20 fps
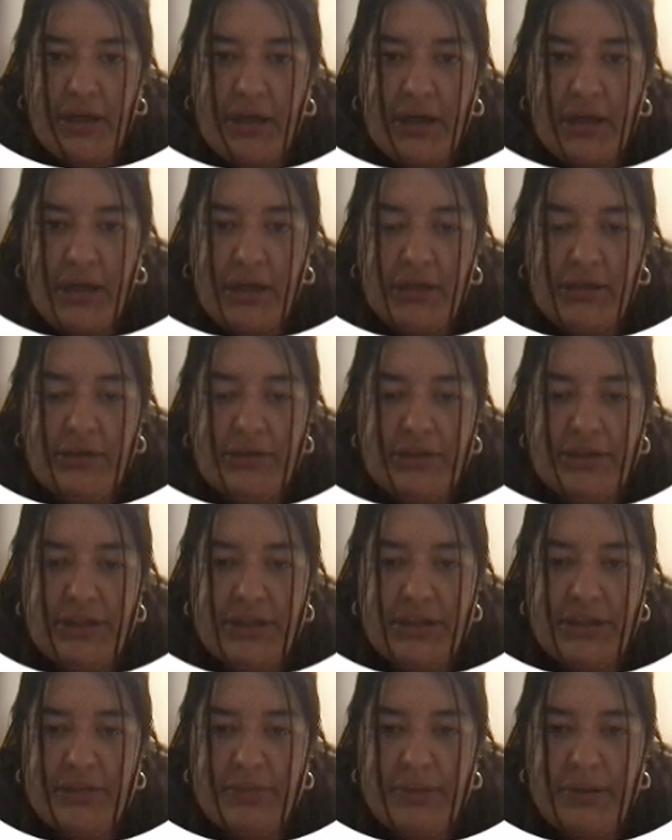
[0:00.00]

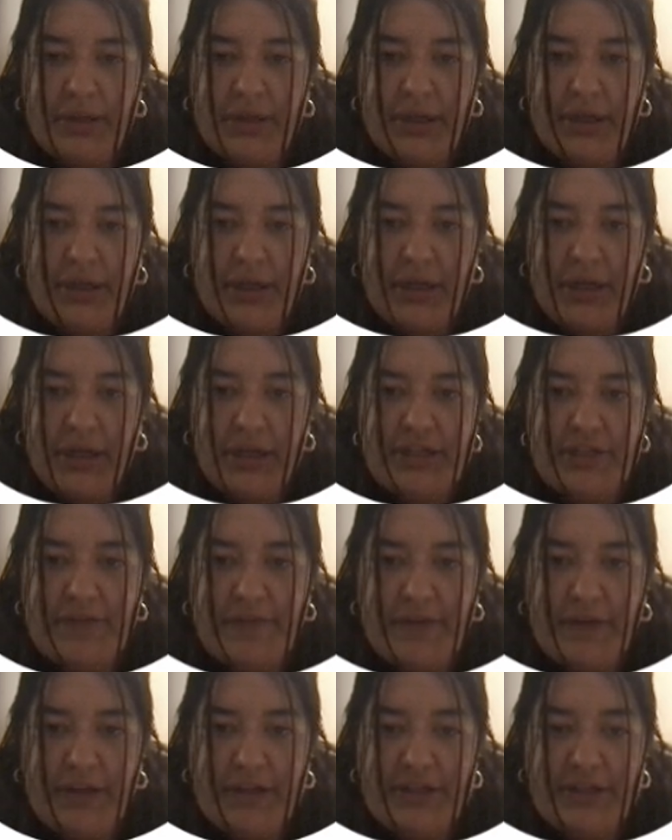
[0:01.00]
erlotinib and
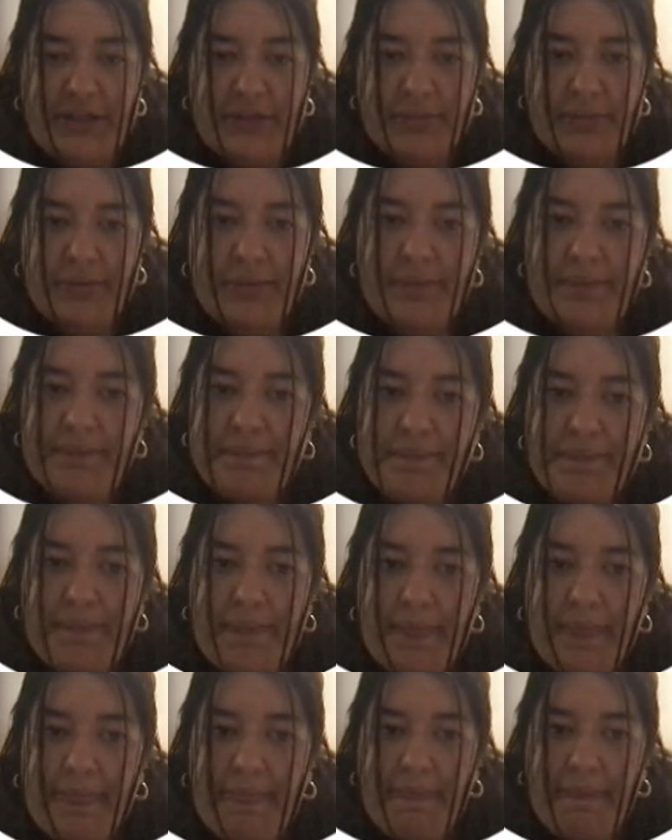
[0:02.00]
gefitinib.
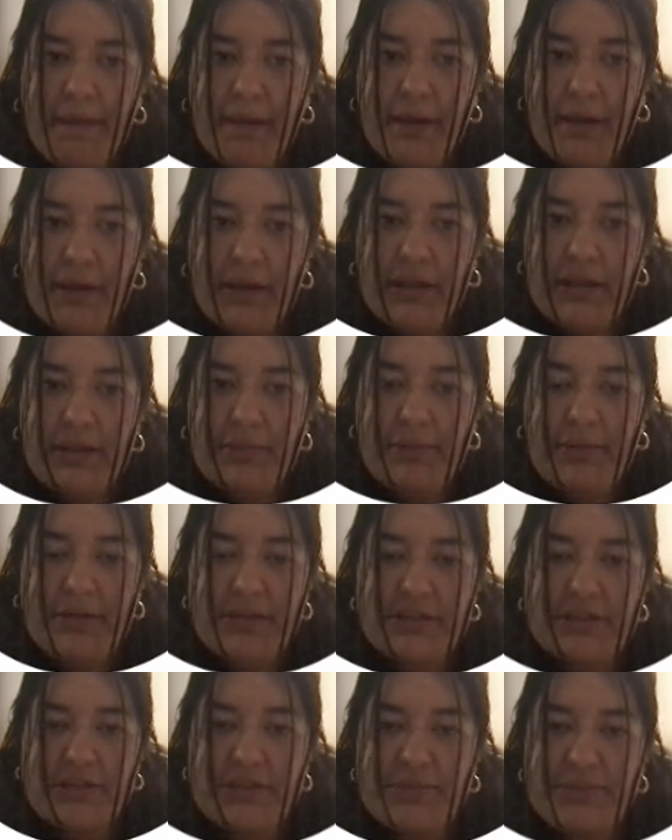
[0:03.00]
The
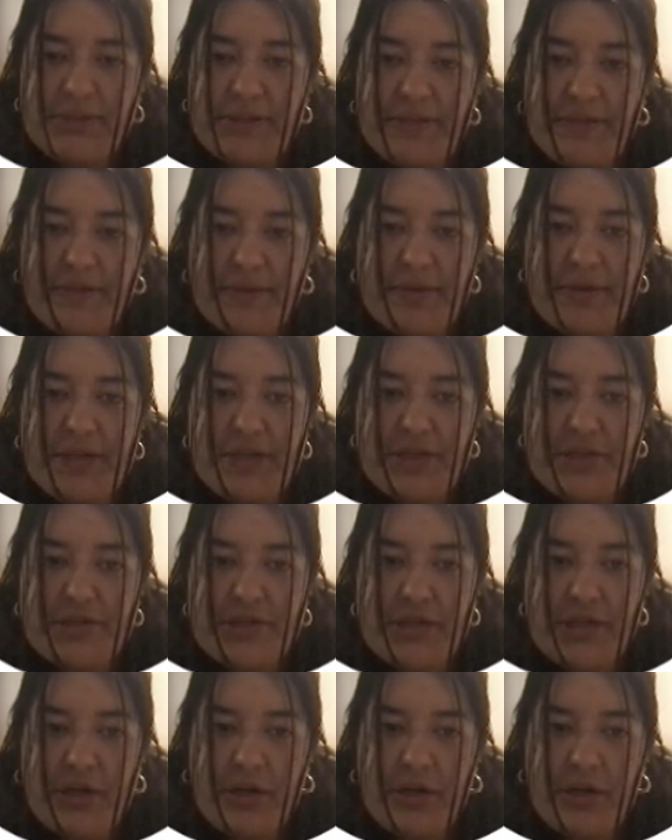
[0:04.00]
presence of specific mutations can